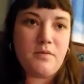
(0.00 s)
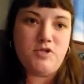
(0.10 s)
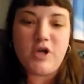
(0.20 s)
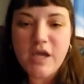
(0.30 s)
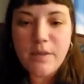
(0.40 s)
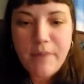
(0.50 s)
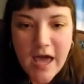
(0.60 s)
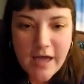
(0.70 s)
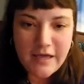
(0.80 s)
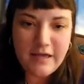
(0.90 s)
drink
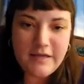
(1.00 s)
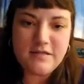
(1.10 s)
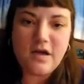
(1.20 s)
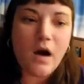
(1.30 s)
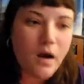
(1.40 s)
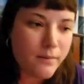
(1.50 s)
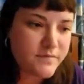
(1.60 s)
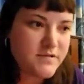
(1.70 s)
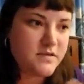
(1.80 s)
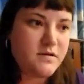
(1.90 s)
packets,
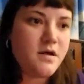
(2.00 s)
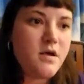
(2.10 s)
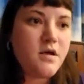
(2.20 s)
gums, and